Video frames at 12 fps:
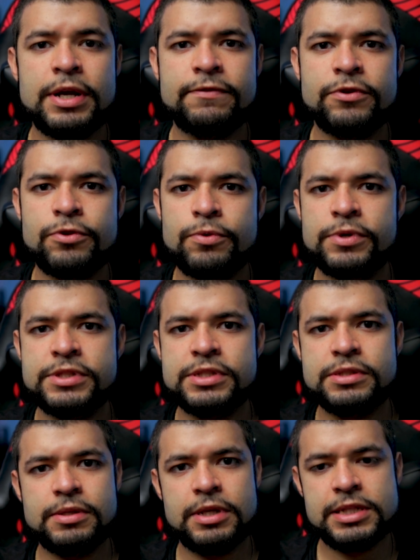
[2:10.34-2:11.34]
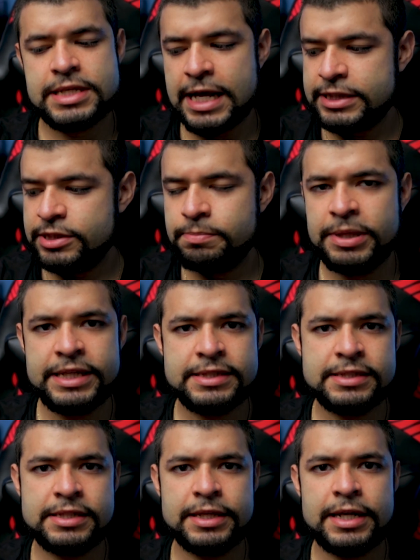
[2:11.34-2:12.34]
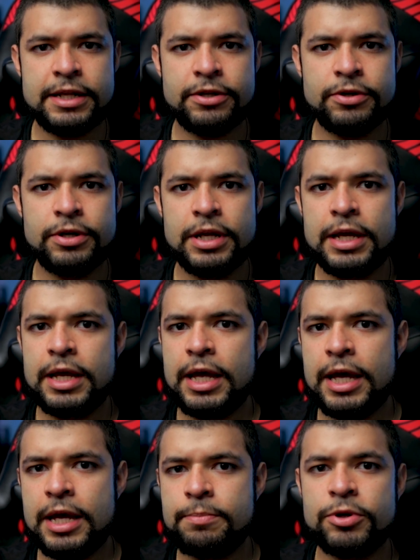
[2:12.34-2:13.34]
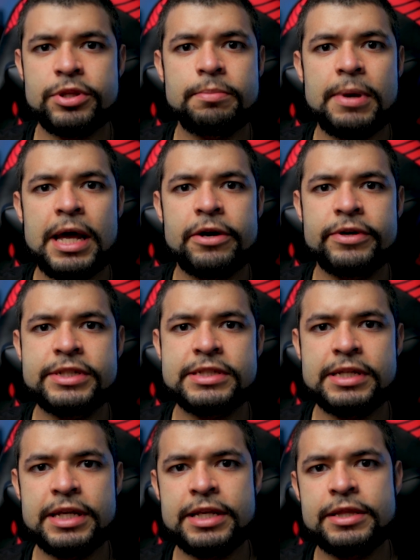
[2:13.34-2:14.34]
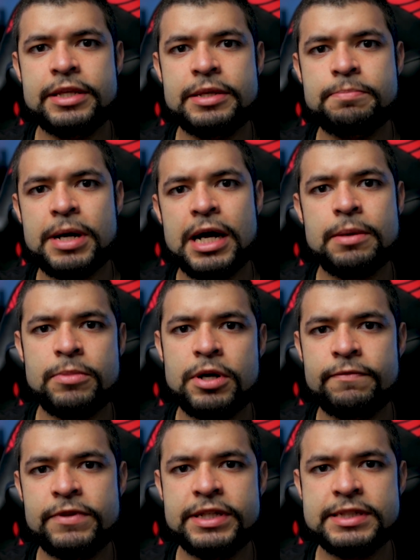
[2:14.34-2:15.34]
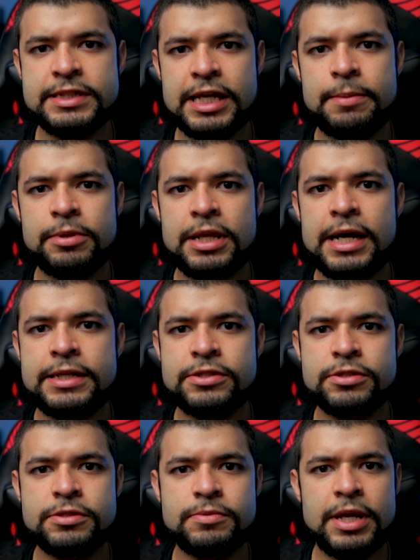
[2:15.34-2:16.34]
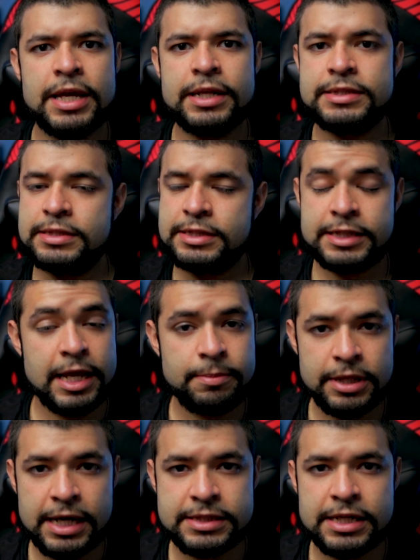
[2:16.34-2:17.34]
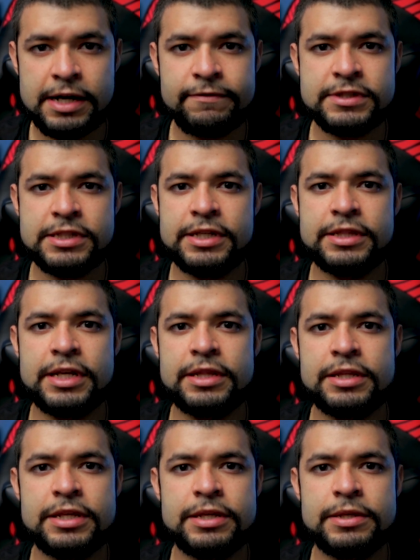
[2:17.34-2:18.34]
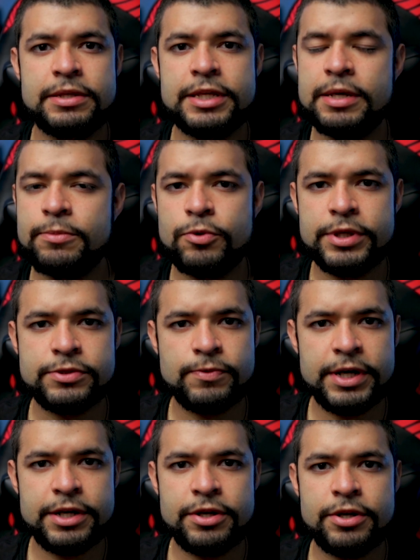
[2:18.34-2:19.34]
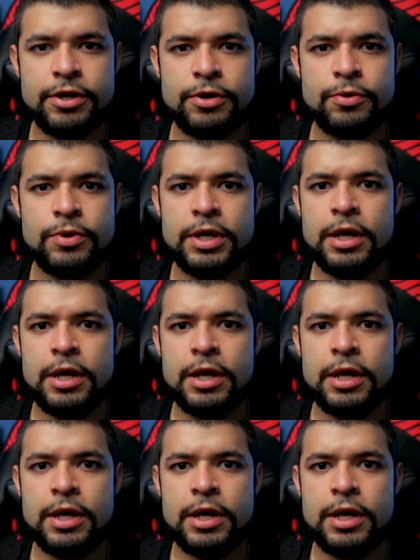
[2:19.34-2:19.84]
you have to do is attach the pieces together and put the batteries in the bottom of the stabilizer and stabilize it obviously, and then the gimbal is ready to go.